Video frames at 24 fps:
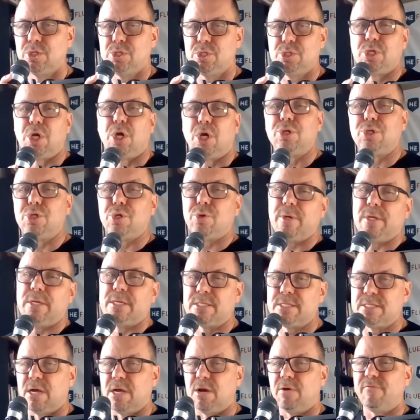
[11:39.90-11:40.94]
start doing a
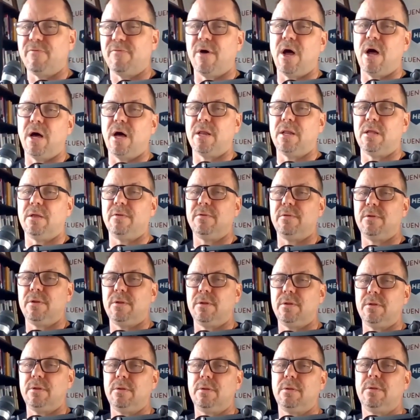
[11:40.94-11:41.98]
self audit
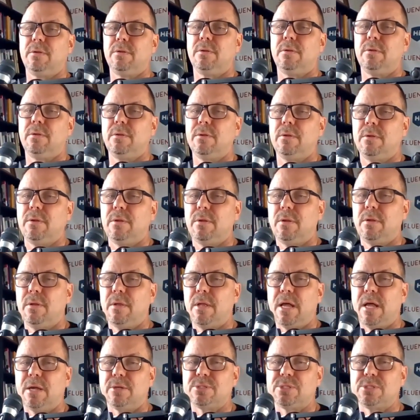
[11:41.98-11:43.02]

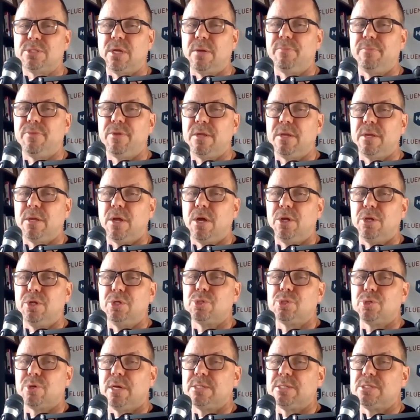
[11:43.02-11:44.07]
how something
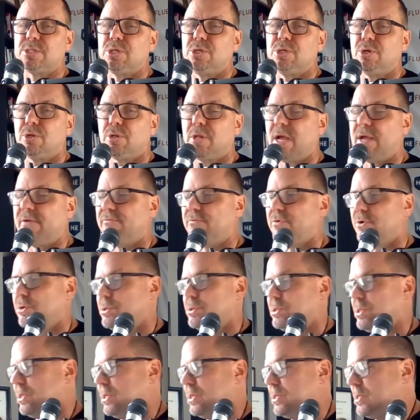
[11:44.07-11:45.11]
unaddressed in your life
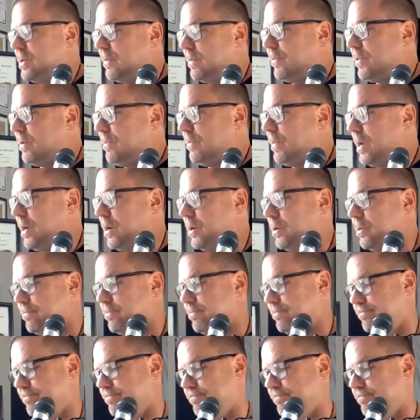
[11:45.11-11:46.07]
turns into something bigger